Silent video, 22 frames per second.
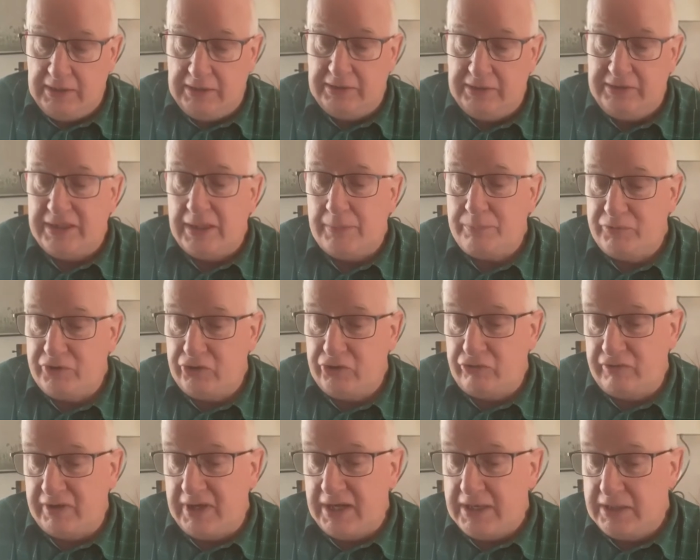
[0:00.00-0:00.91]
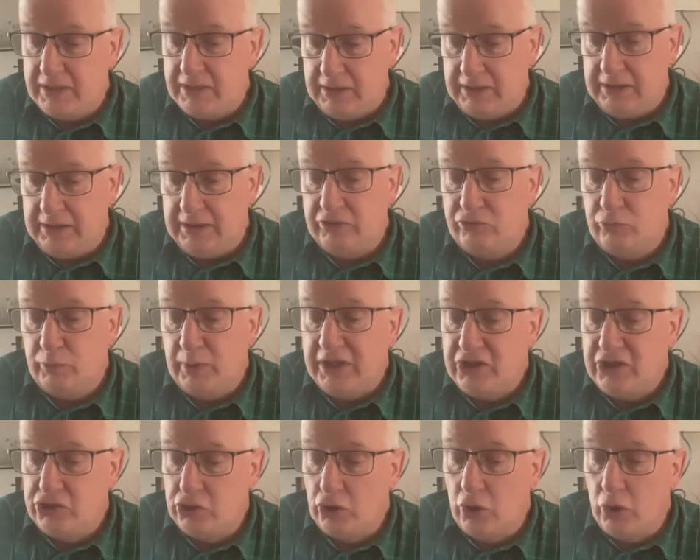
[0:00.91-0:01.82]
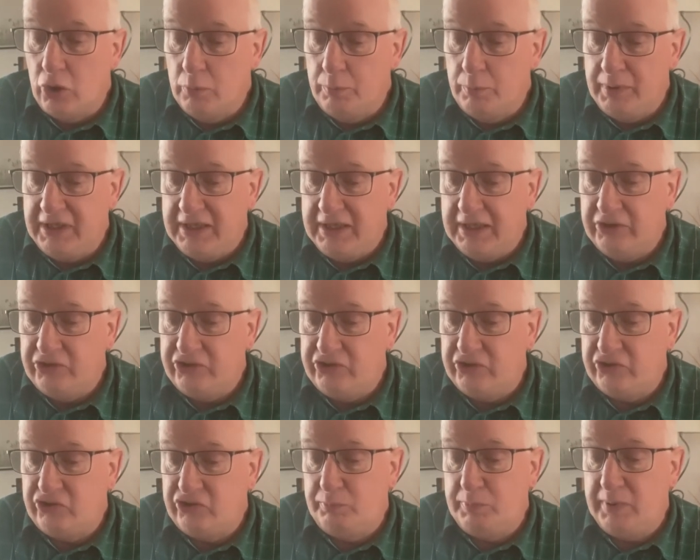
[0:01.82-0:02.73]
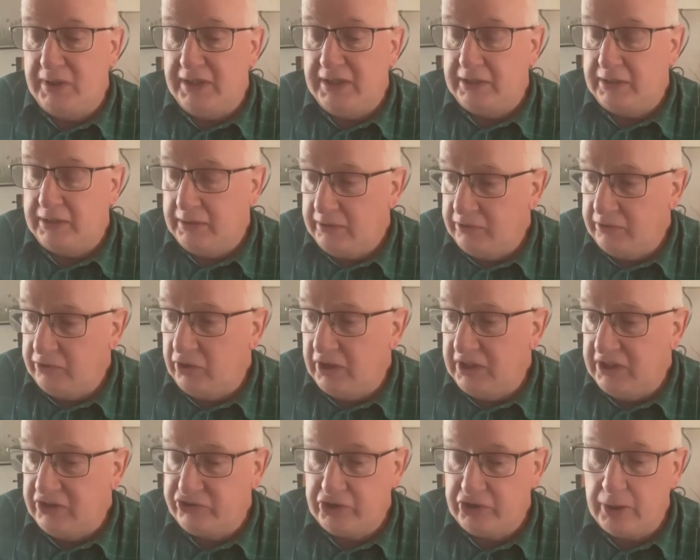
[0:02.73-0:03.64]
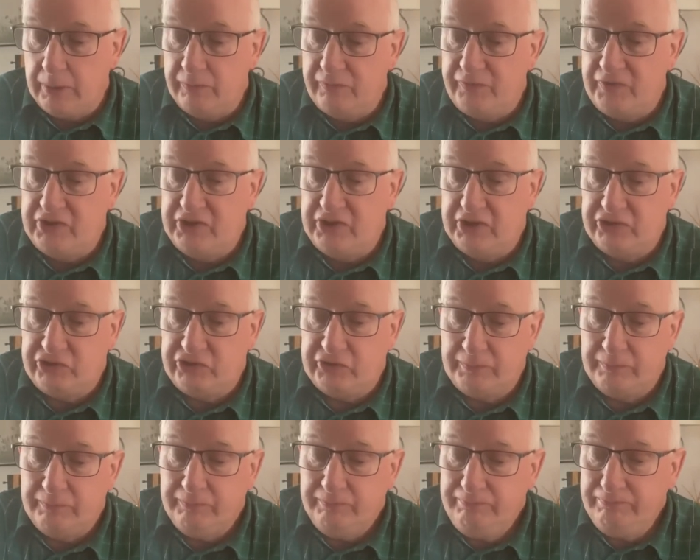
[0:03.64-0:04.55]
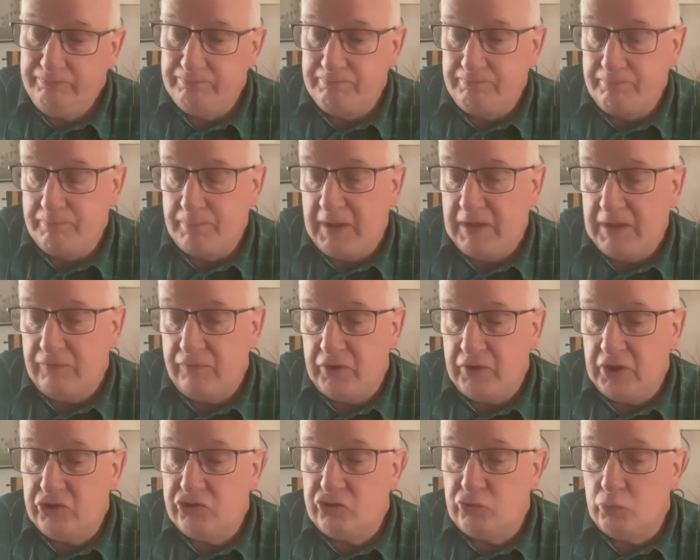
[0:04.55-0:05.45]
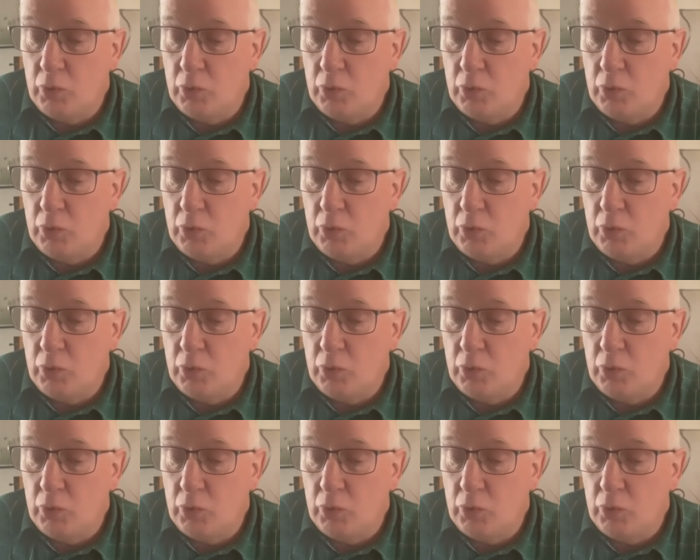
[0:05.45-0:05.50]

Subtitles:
Chapter 3 is when Job begins to speak to his comforters. Verse